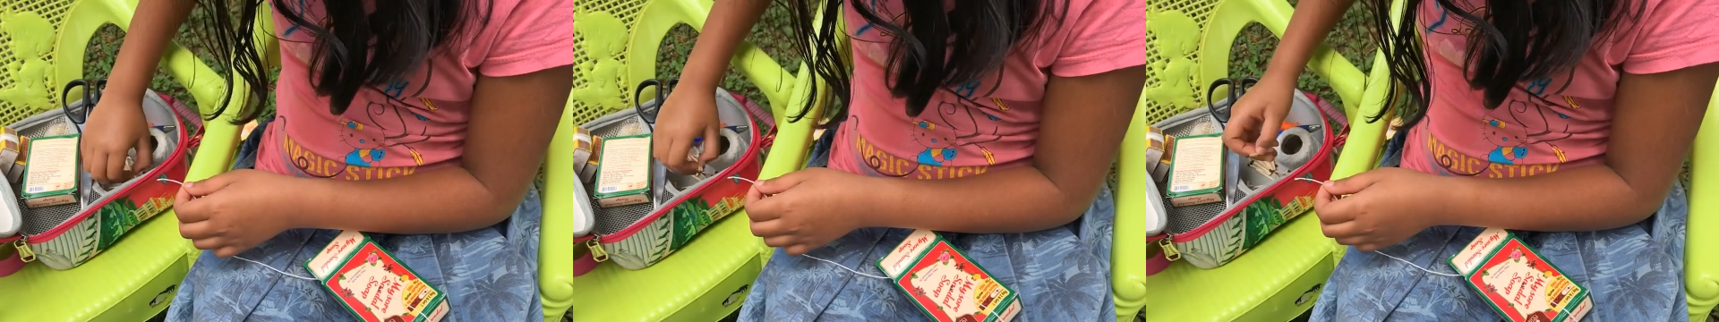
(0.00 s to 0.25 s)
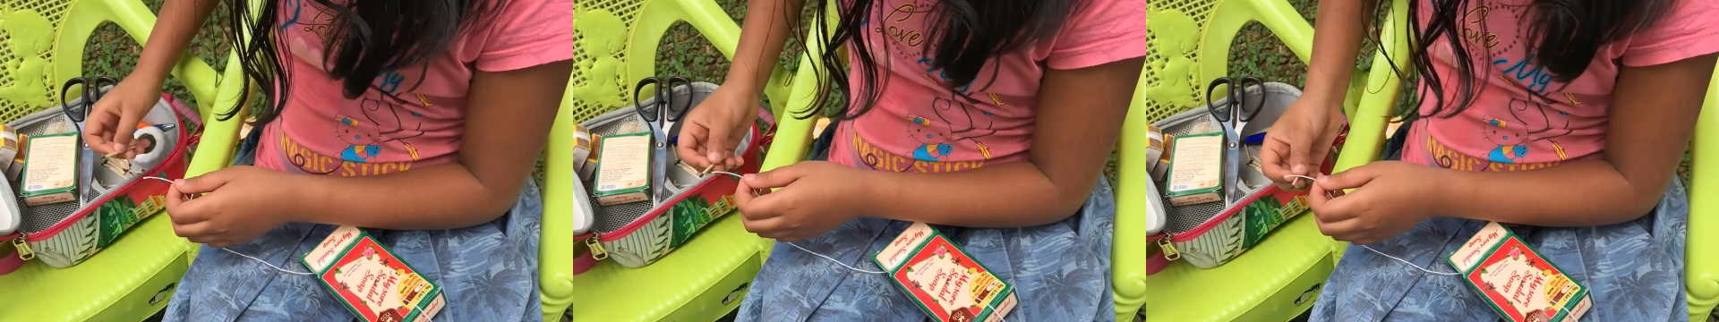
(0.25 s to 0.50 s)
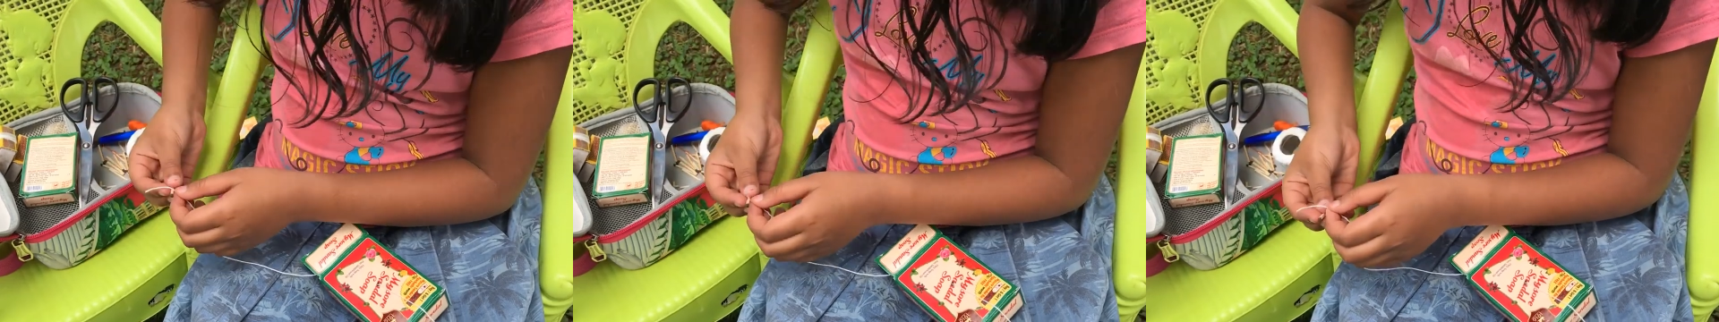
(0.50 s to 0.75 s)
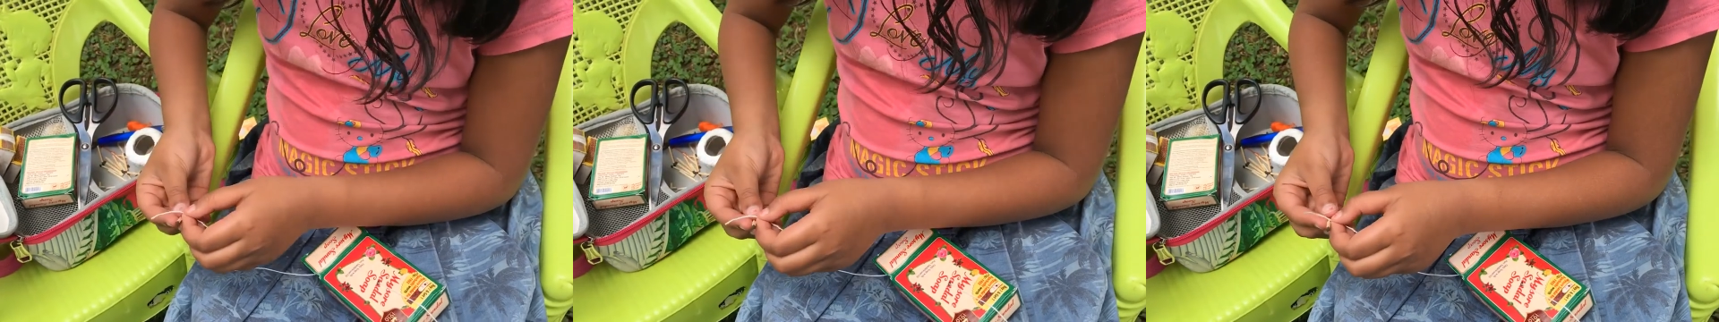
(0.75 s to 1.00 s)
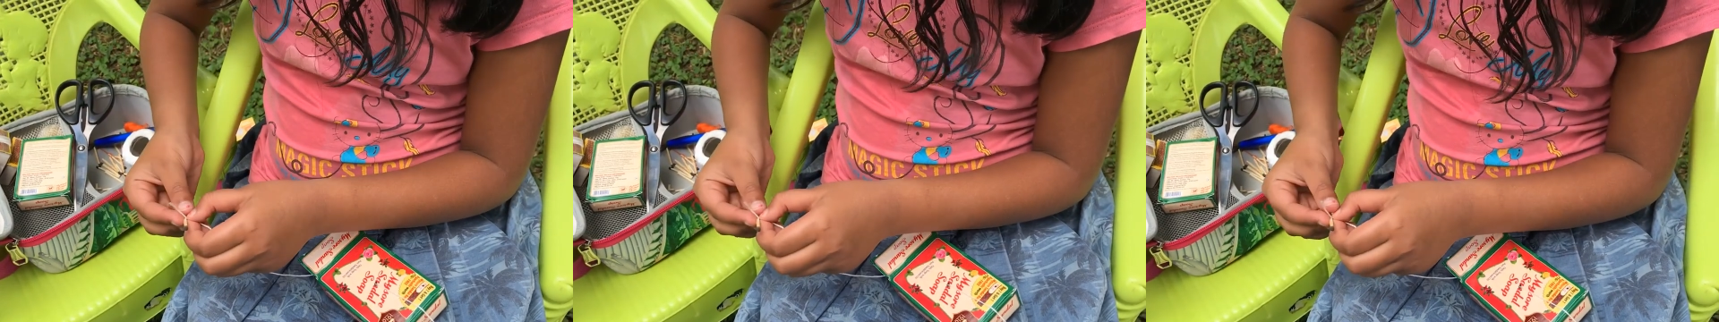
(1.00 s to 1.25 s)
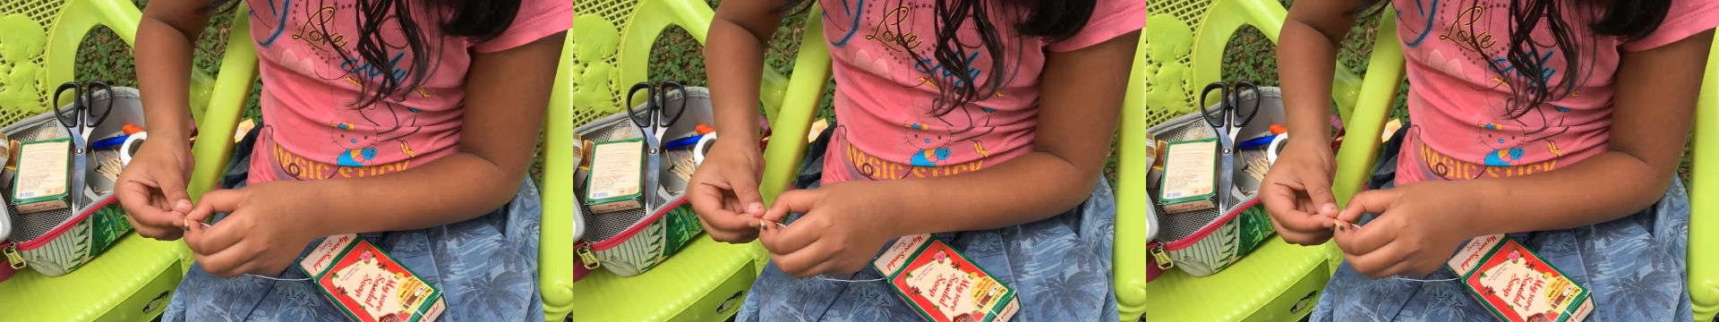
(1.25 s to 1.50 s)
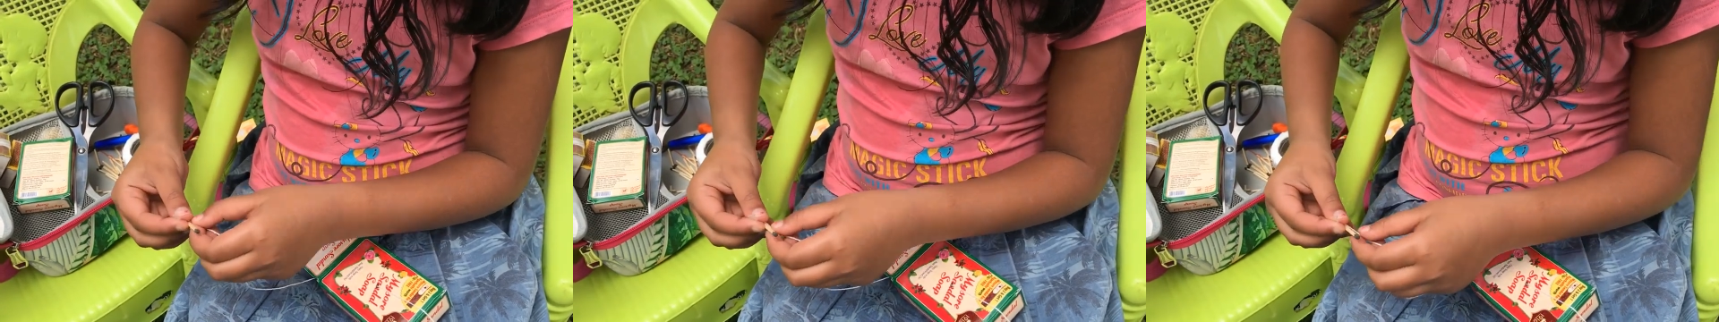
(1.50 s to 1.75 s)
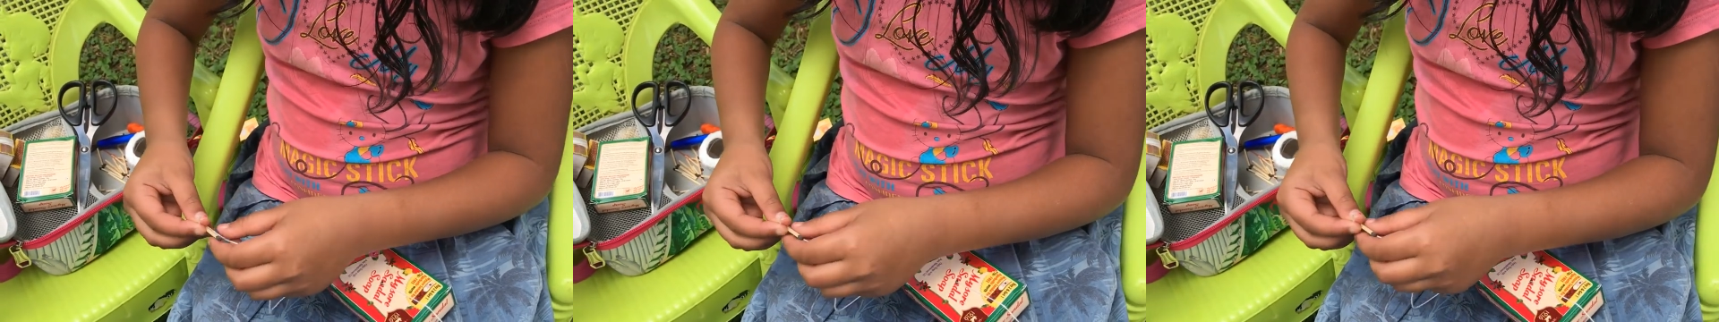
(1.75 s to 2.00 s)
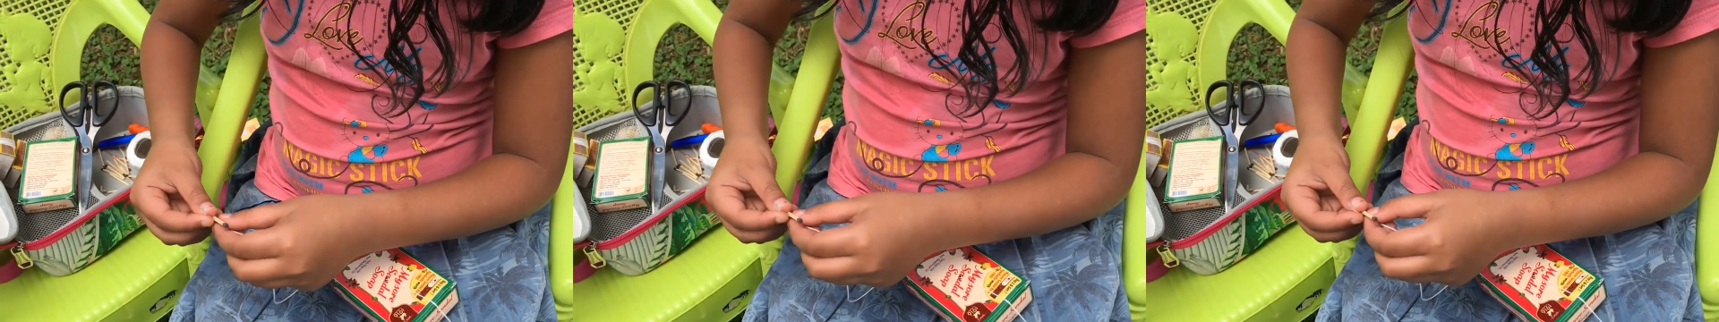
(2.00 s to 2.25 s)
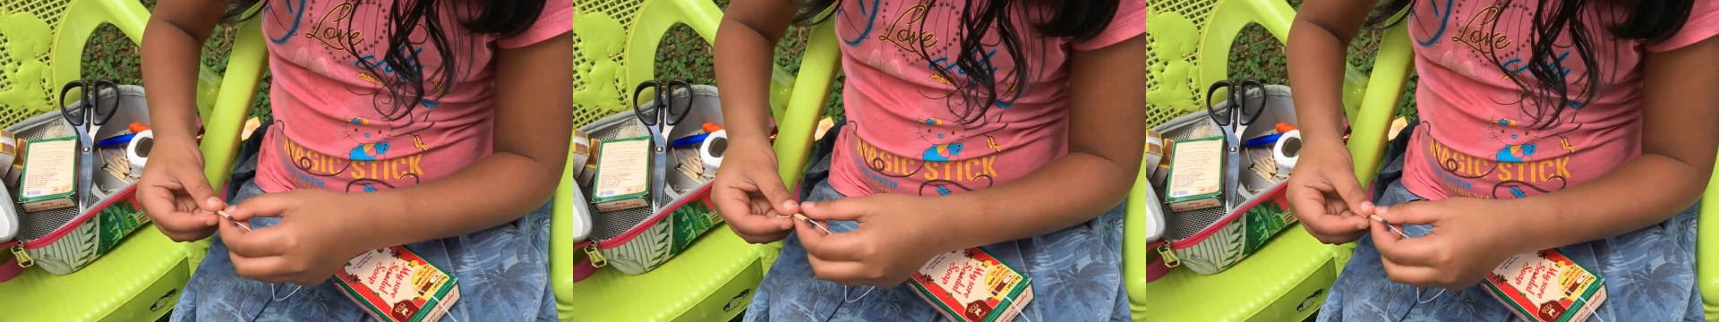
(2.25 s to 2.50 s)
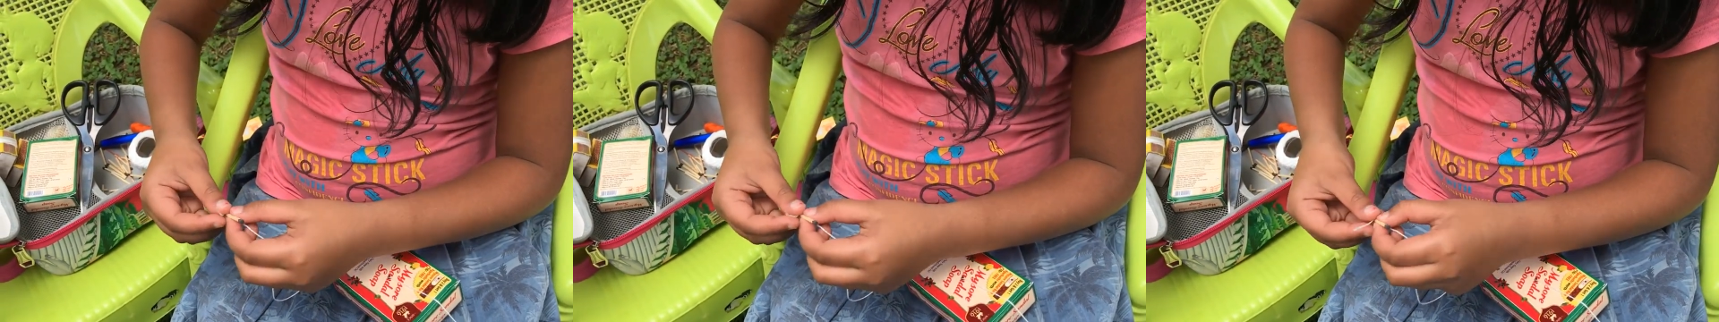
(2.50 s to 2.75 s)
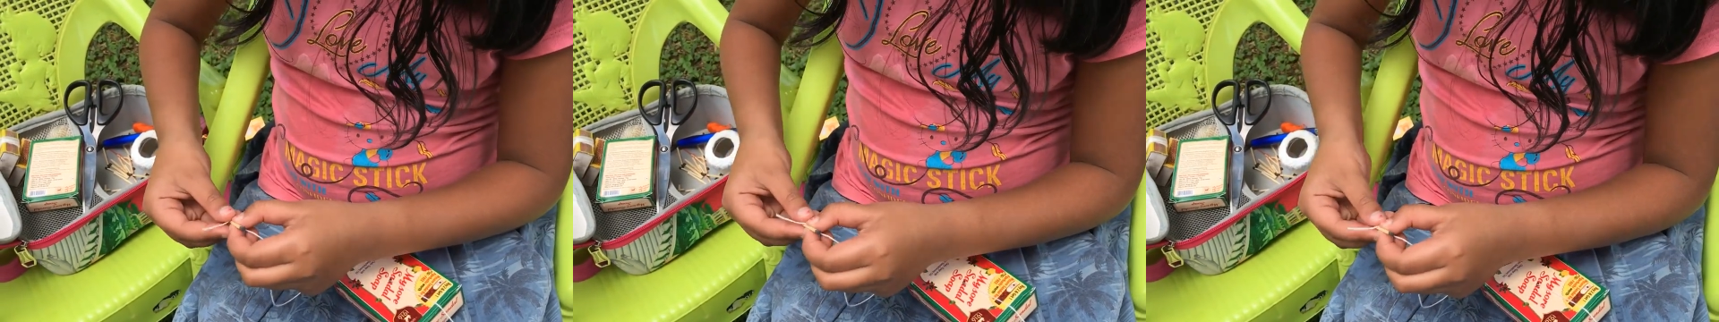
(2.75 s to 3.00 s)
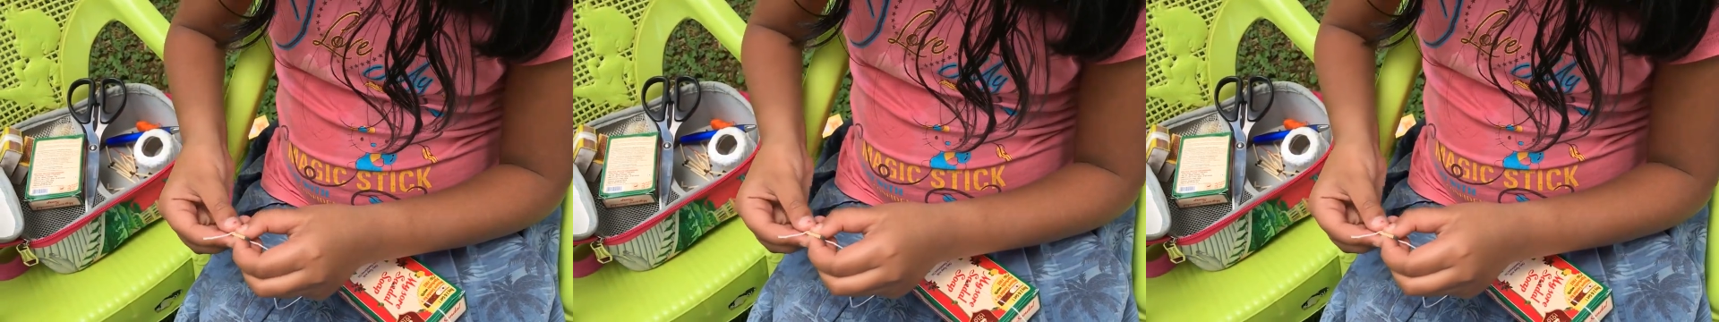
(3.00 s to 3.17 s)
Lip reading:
No face is visible, so there are no lips to read.